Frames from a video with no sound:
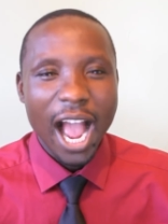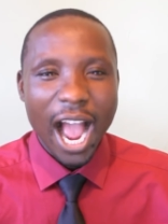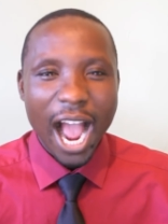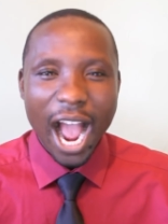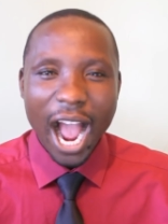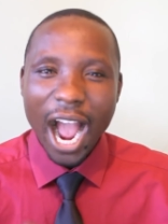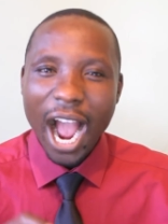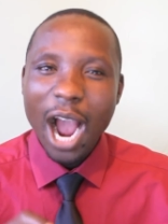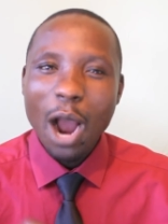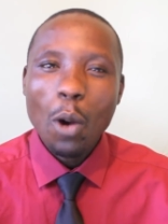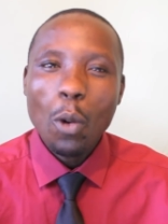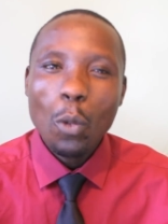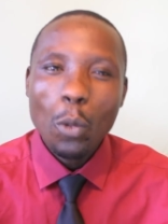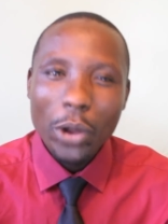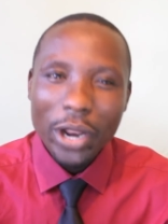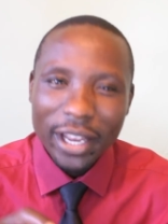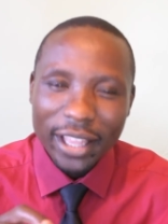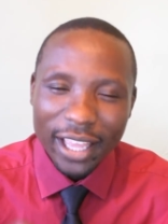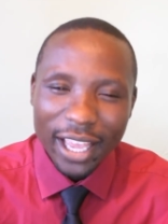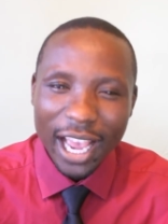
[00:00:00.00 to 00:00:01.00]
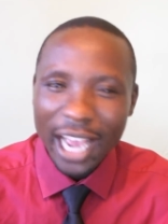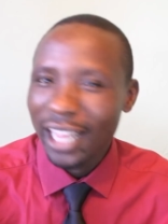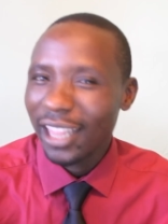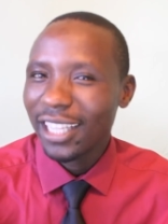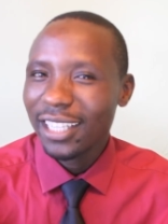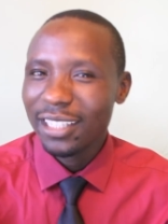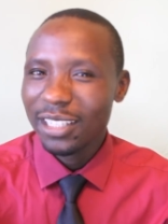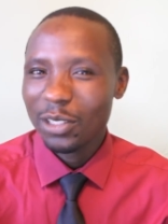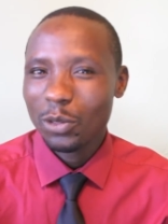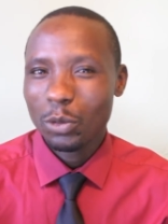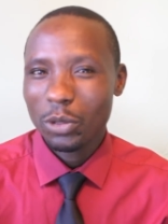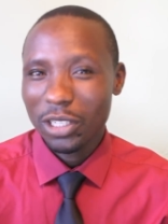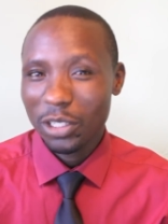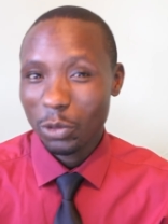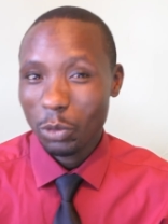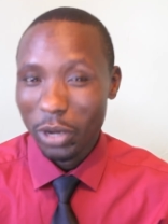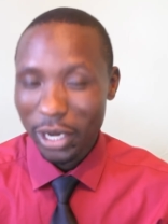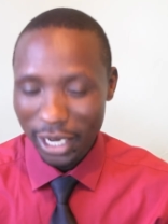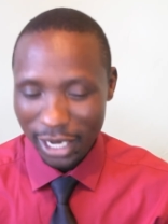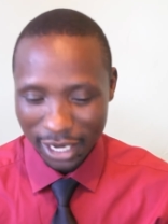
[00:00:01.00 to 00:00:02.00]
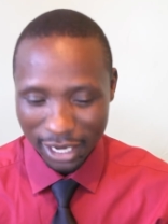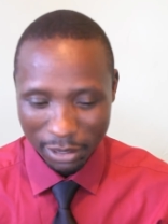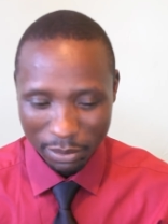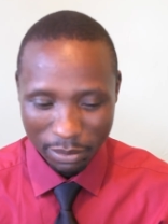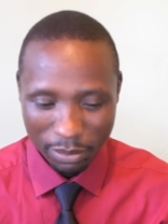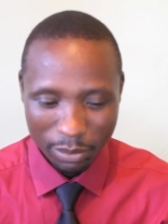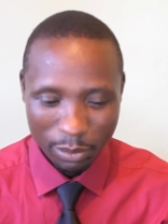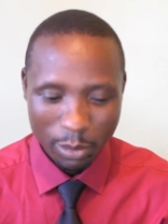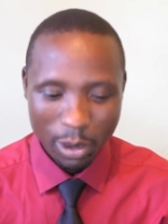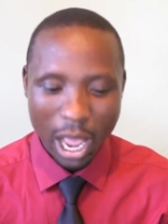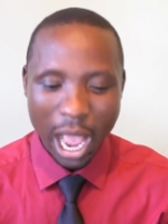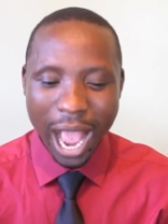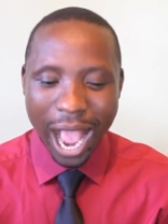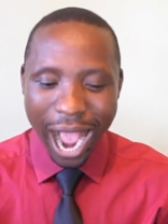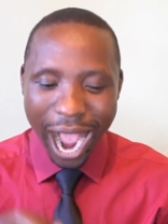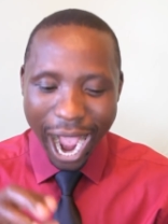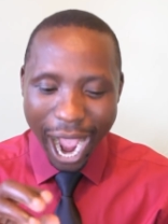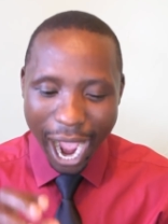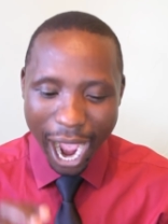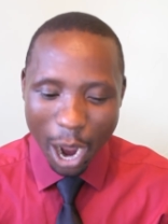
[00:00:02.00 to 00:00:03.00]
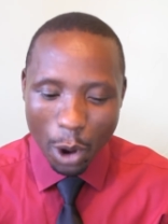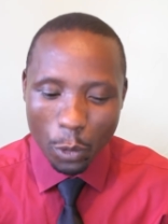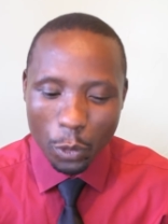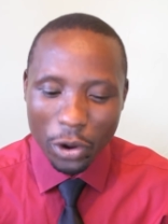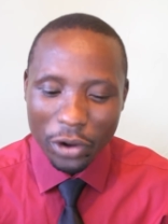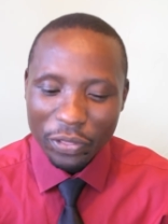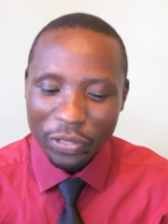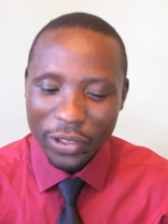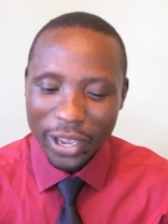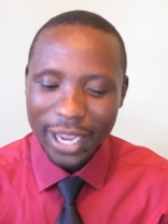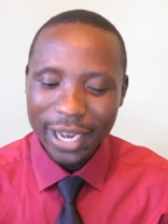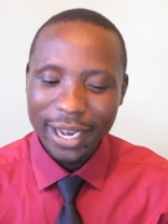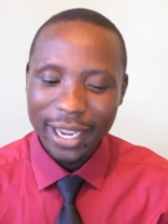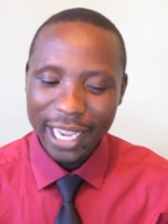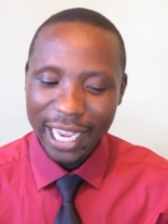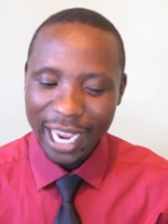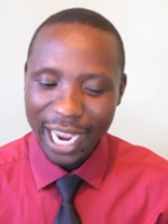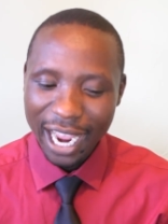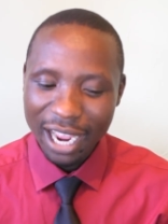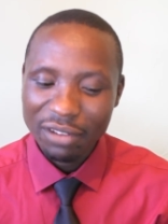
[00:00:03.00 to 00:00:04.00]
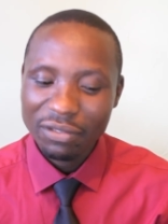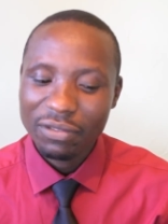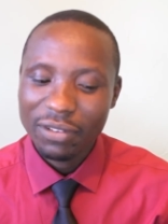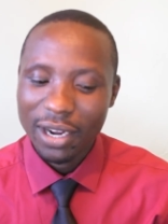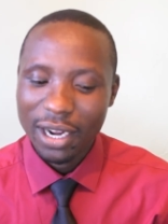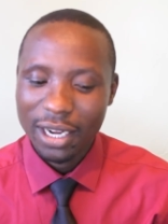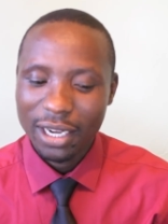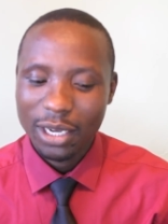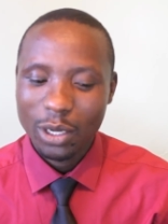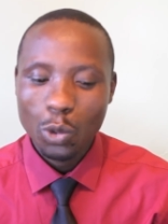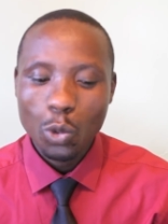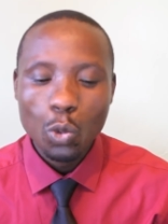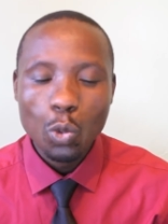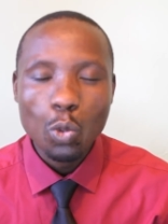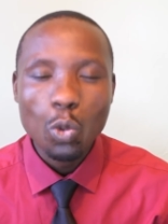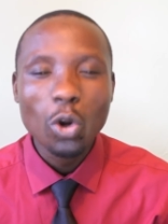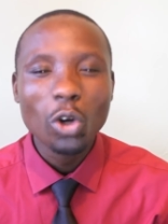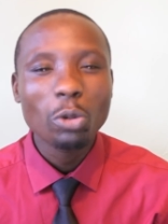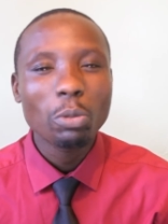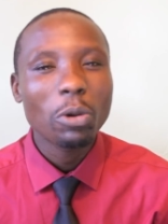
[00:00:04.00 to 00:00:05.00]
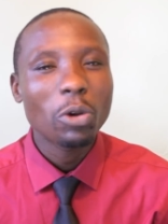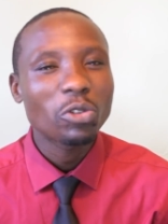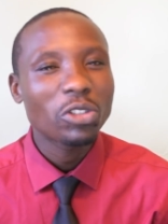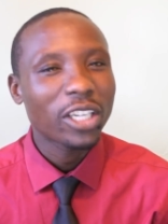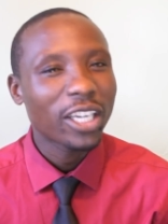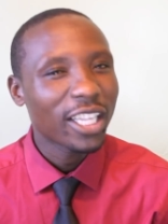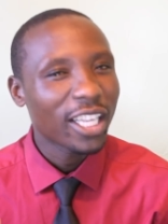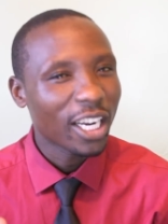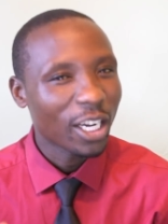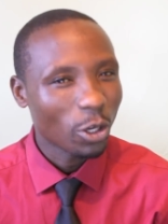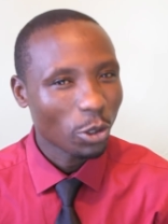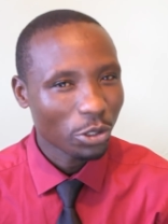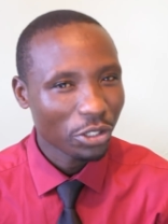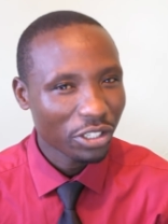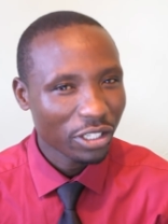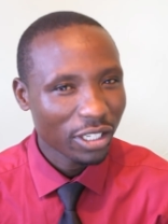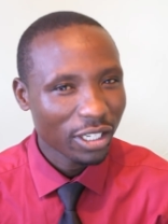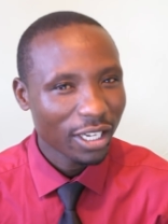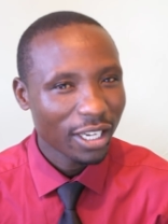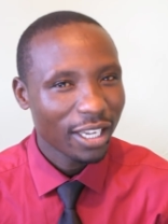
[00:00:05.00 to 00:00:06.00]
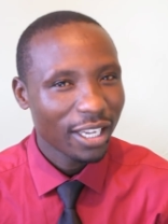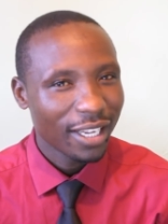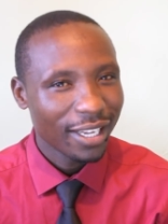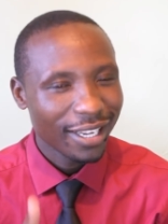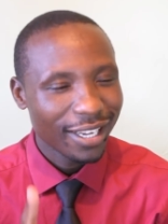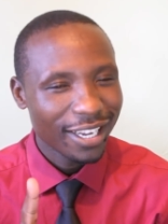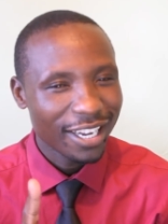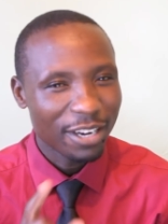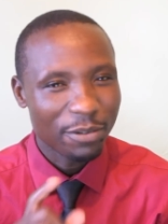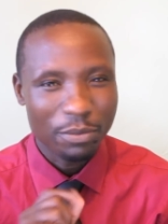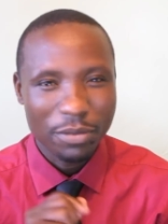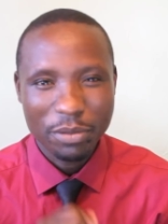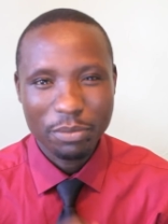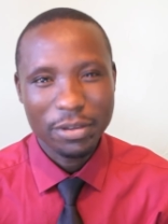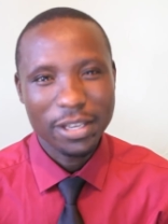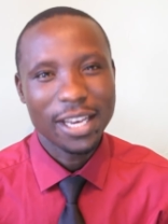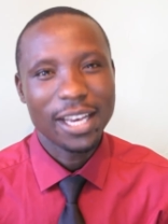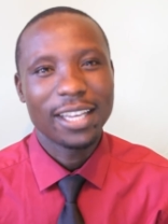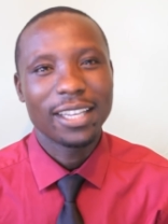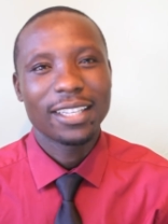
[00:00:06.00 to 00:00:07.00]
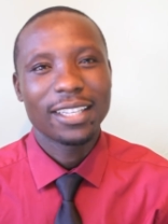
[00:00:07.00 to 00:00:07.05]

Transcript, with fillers: How will they, and this is what is worrying them, how will they recover what Mount Kenya lost in BBI?